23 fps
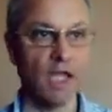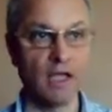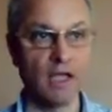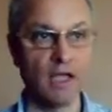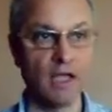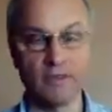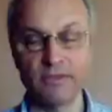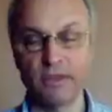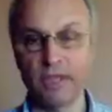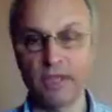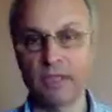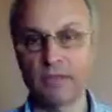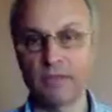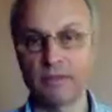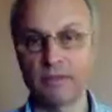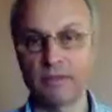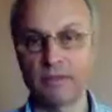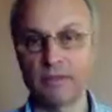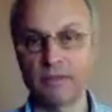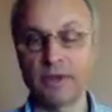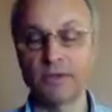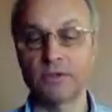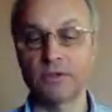and then
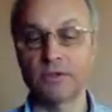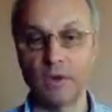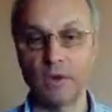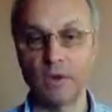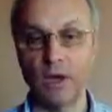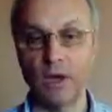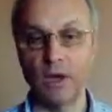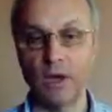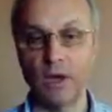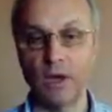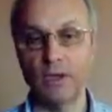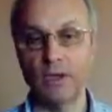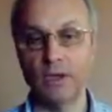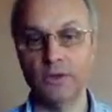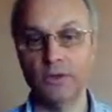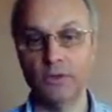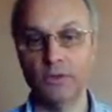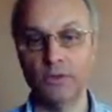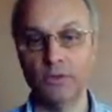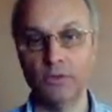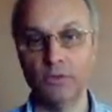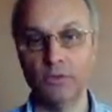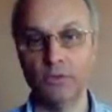they went
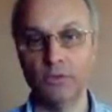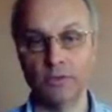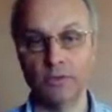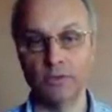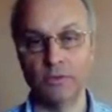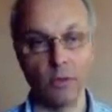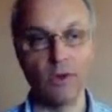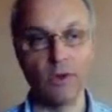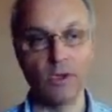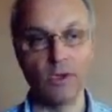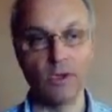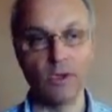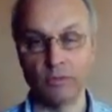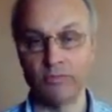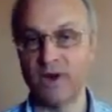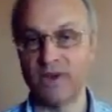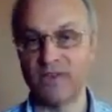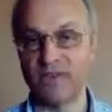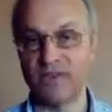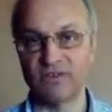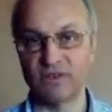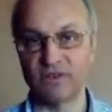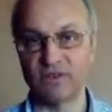to
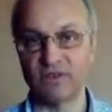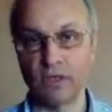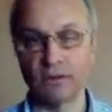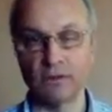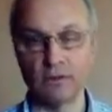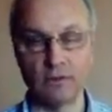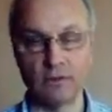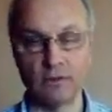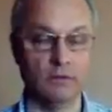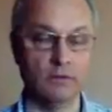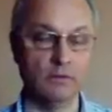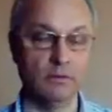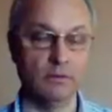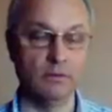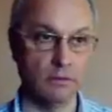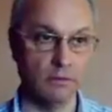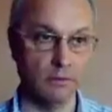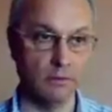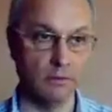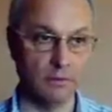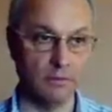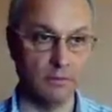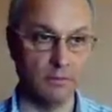press again
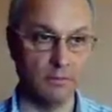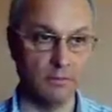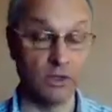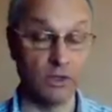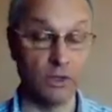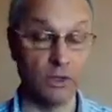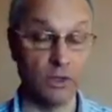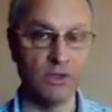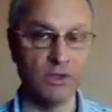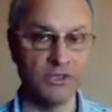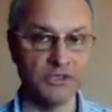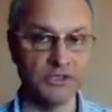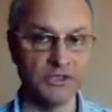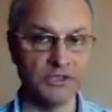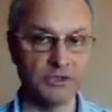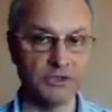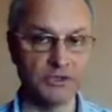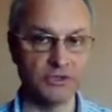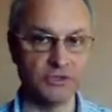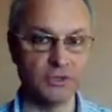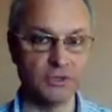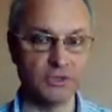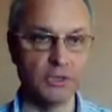to make new
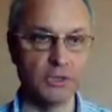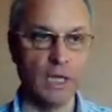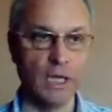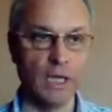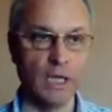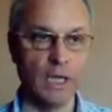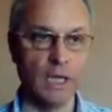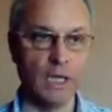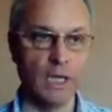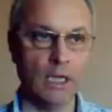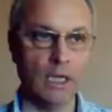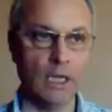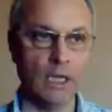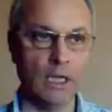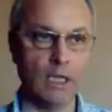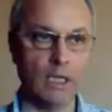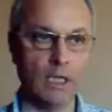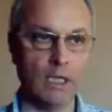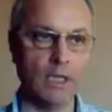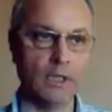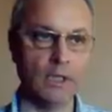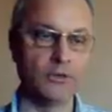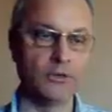editions
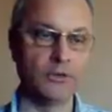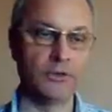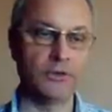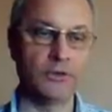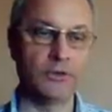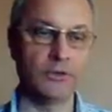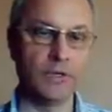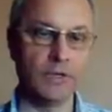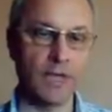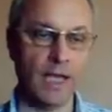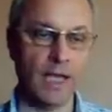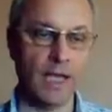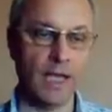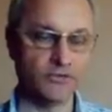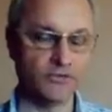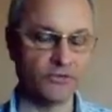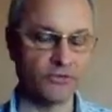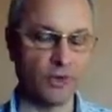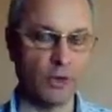during the day.